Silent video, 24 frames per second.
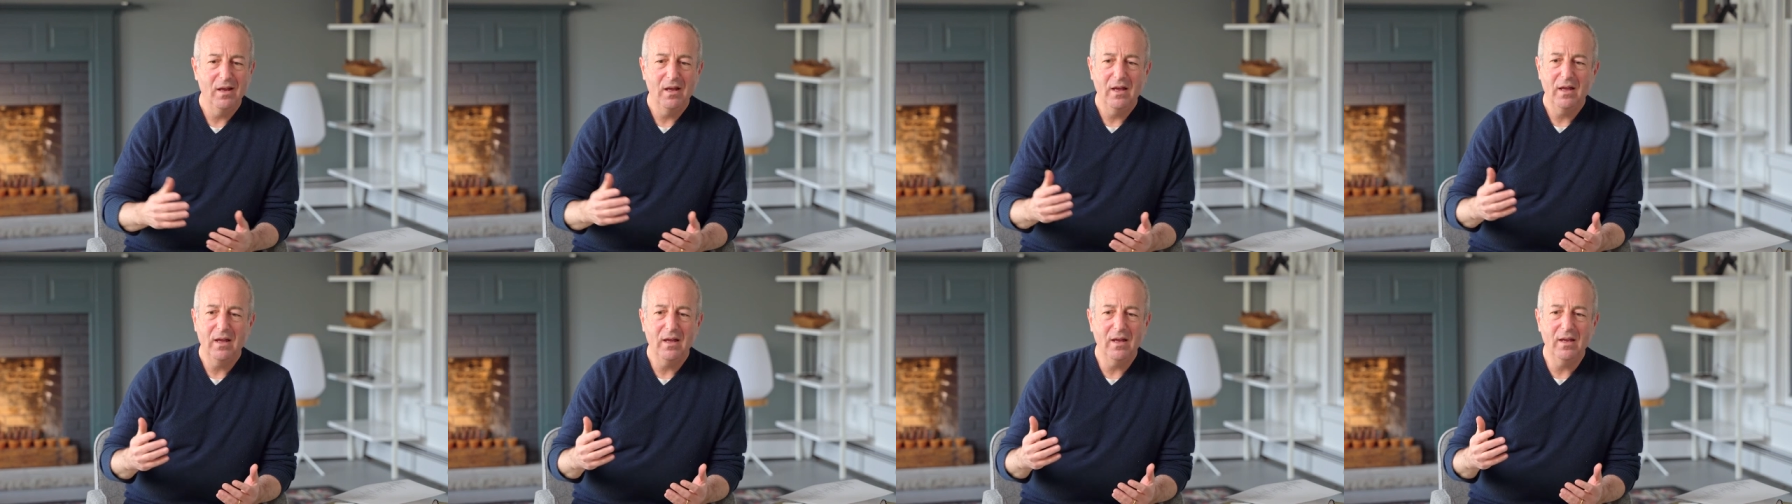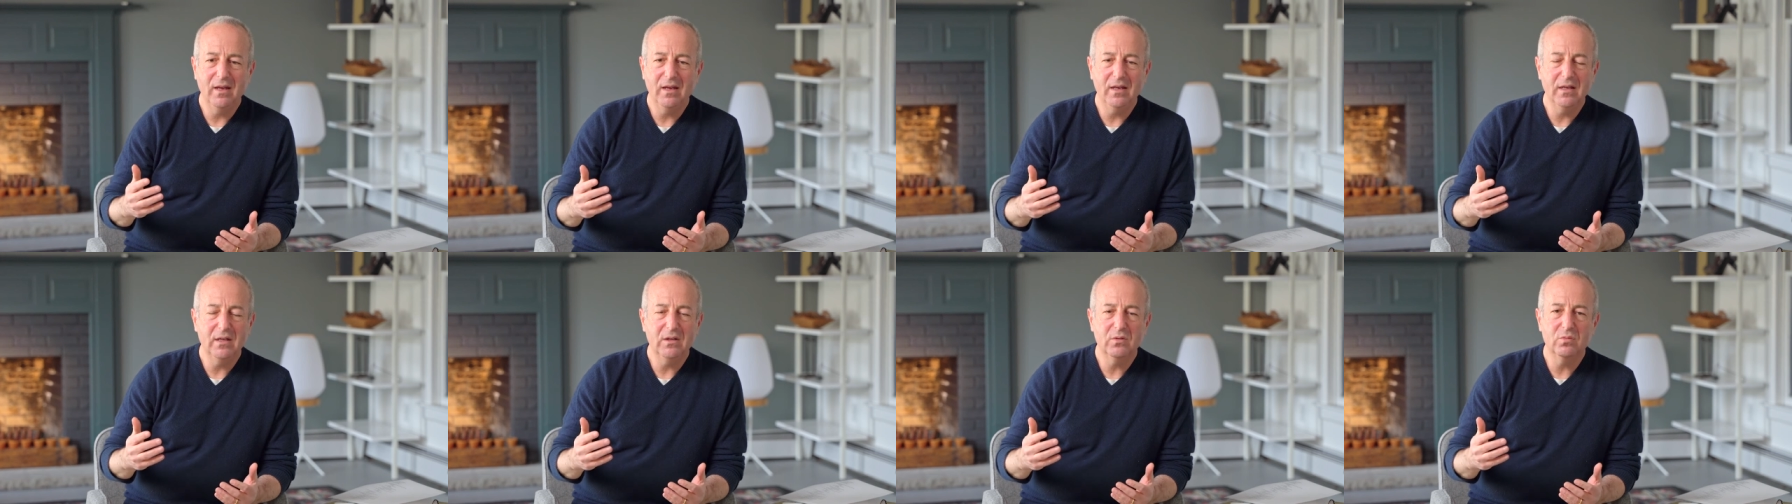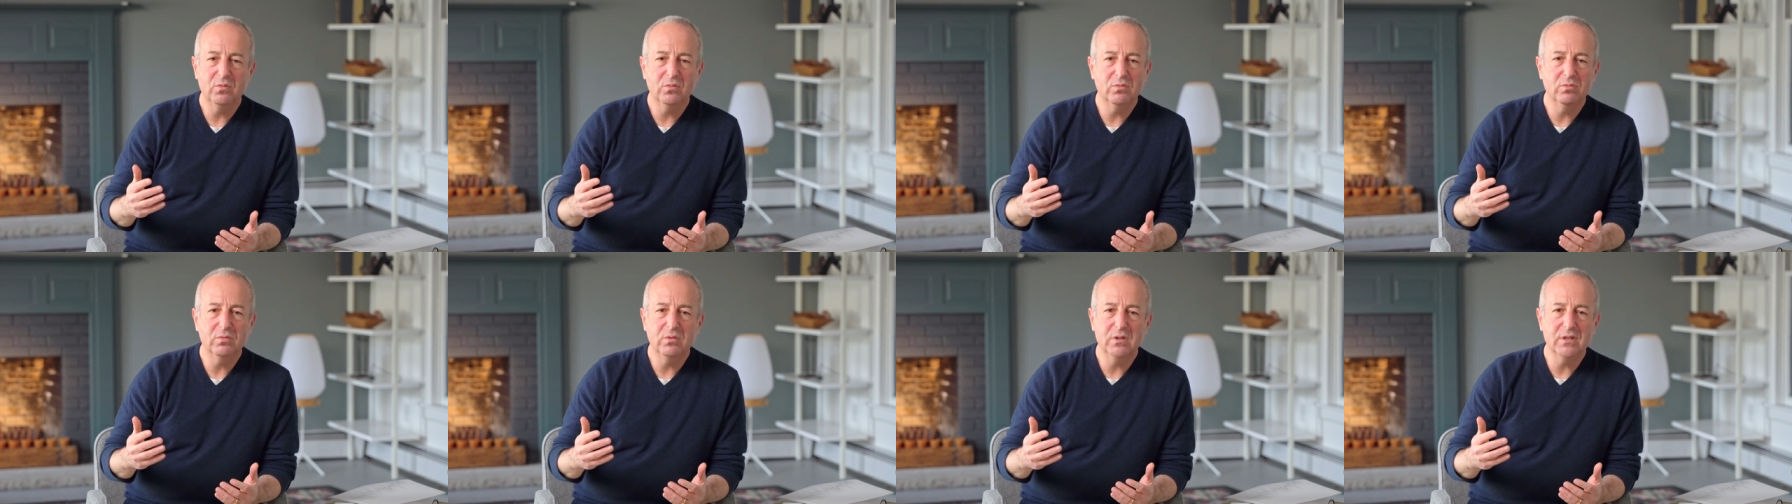
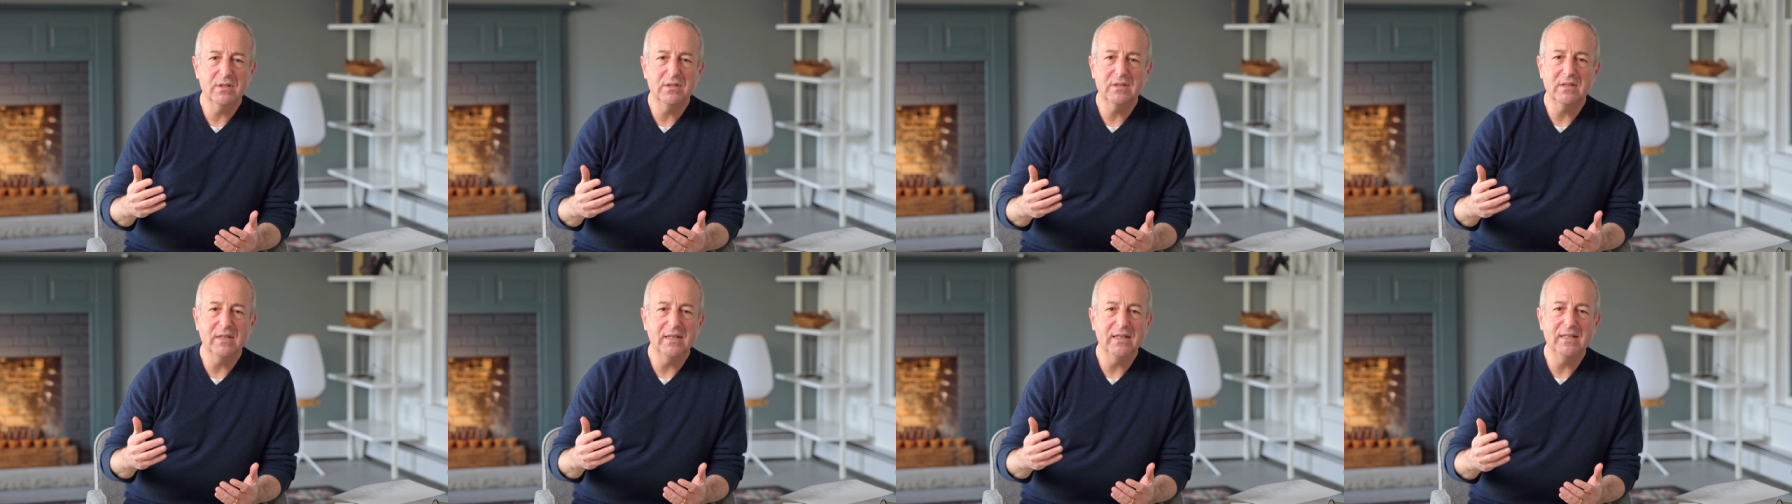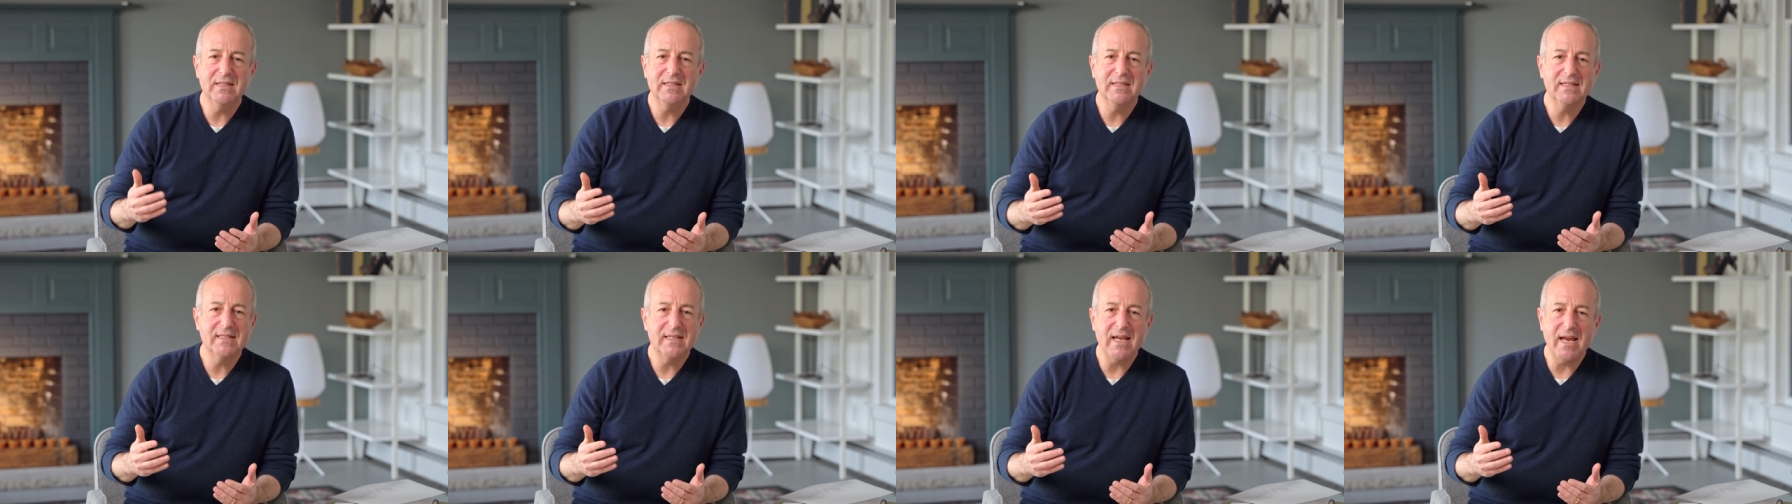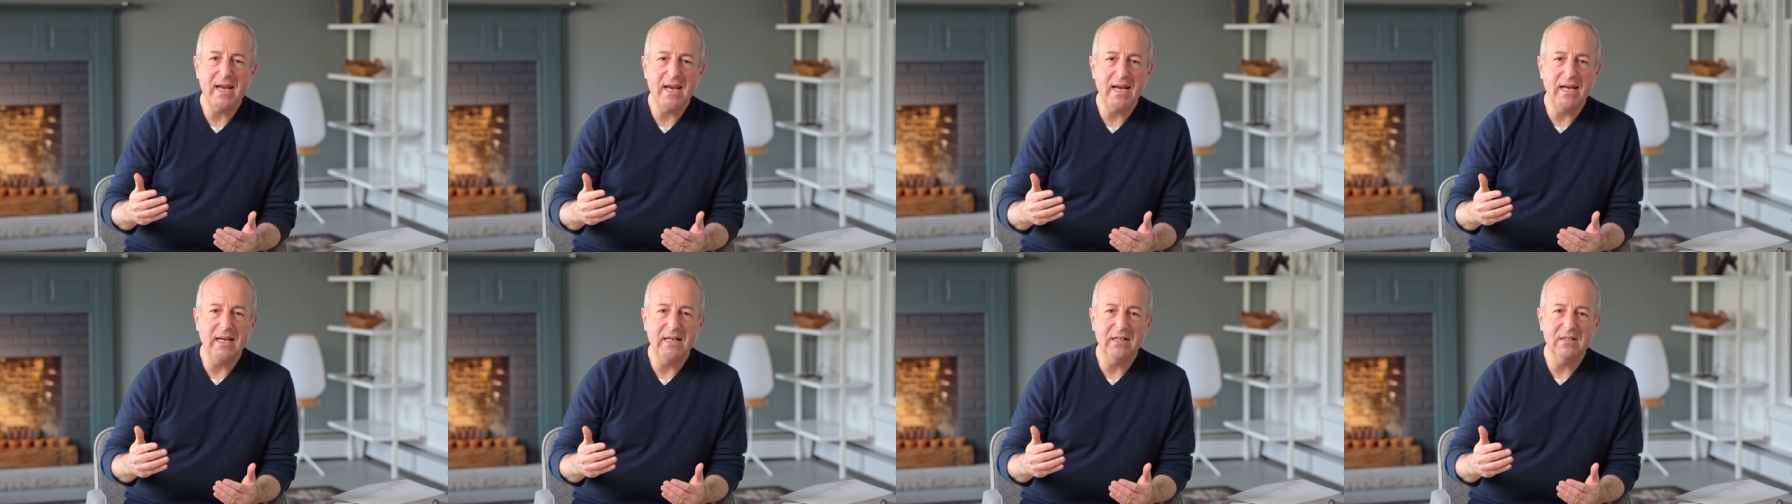It was
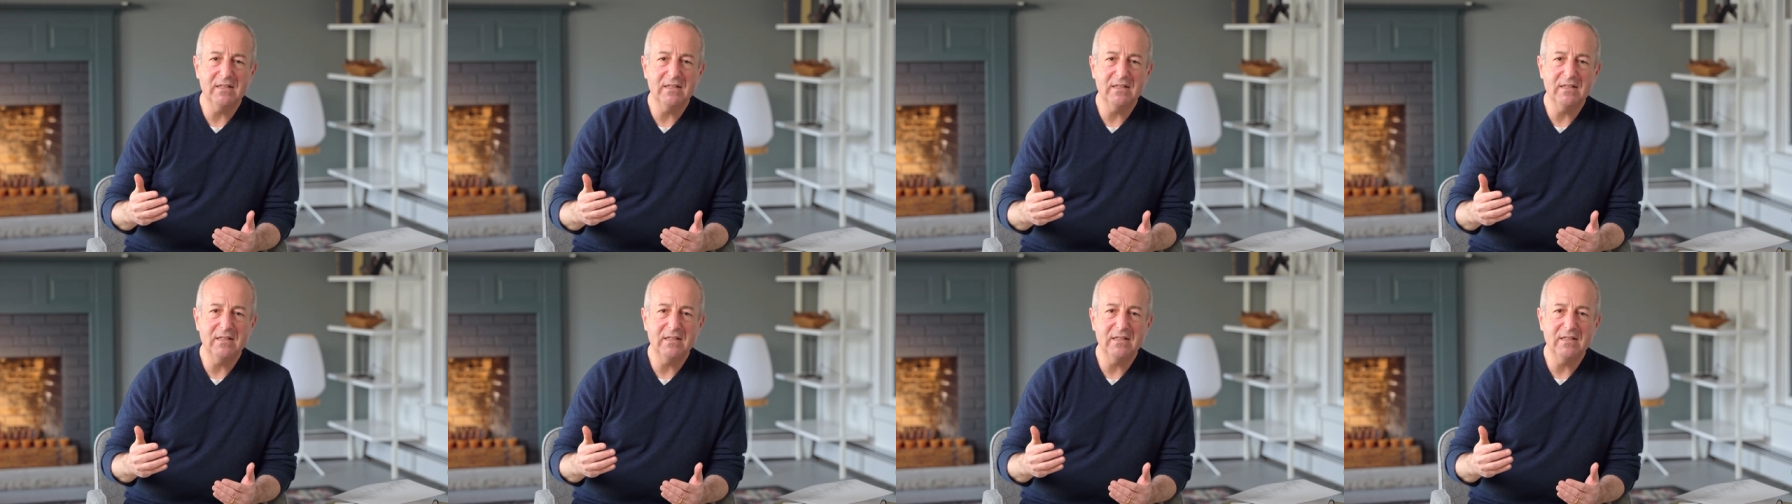insane